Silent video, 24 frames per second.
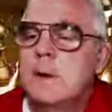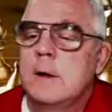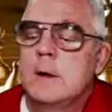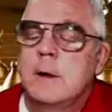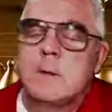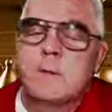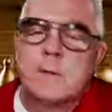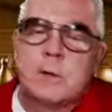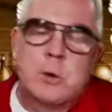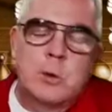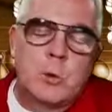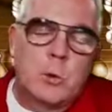
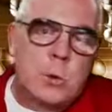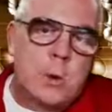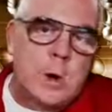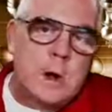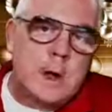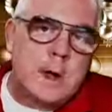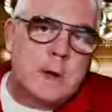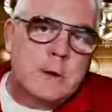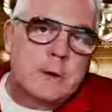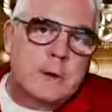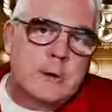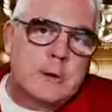if you
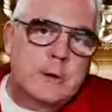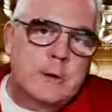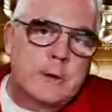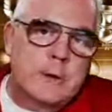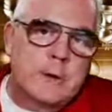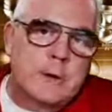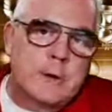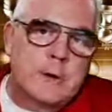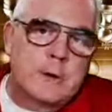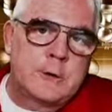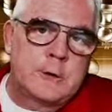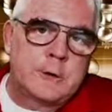watched
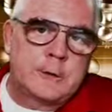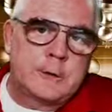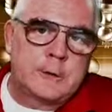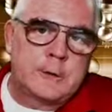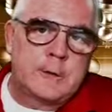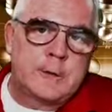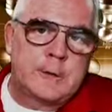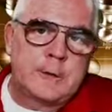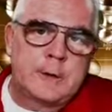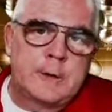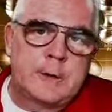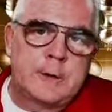the
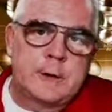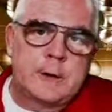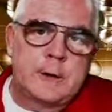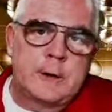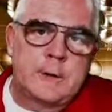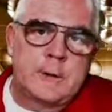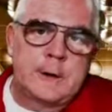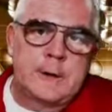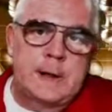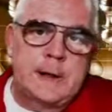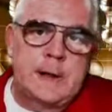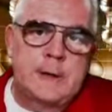series
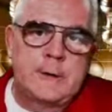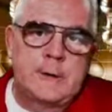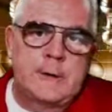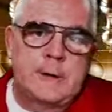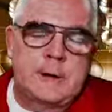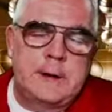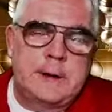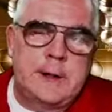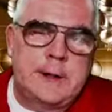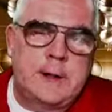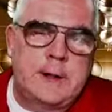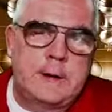on the
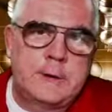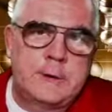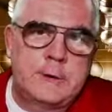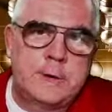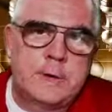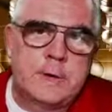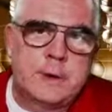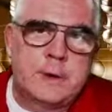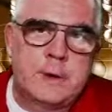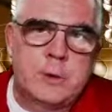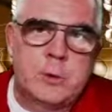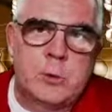
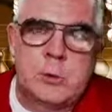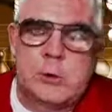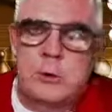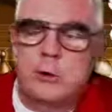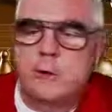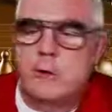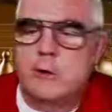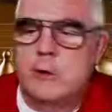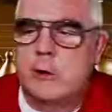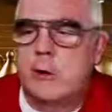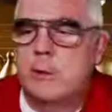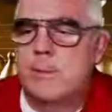1886 World
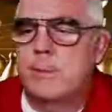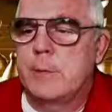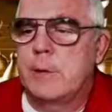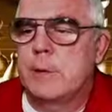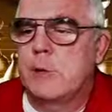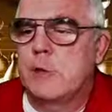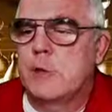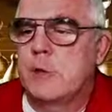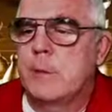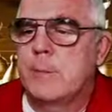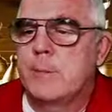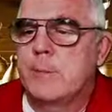
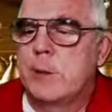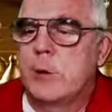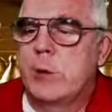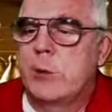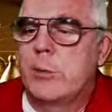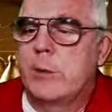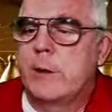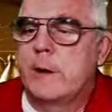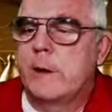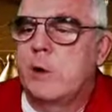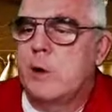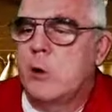Championship, you'll
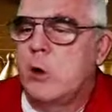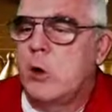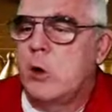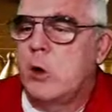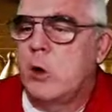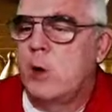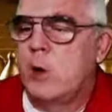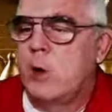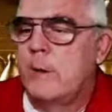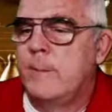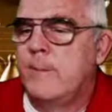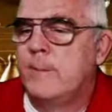
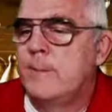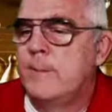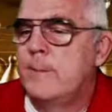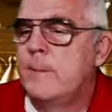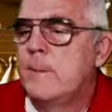recall